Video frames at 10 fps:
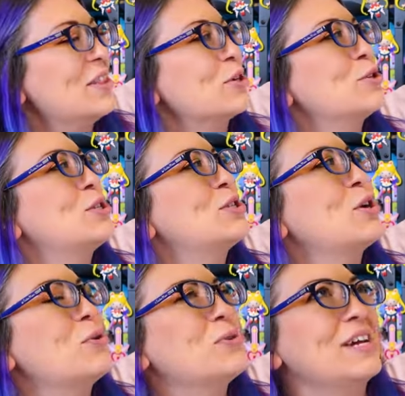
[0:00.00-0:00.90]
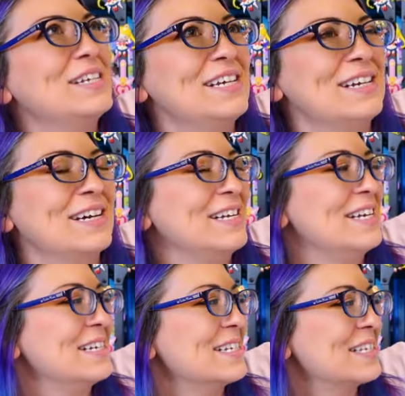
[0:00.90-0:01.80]
They're so
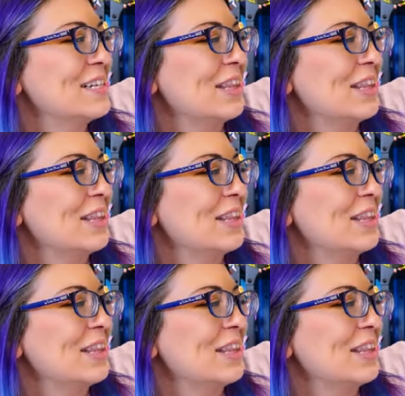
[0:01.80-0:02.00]
1990s.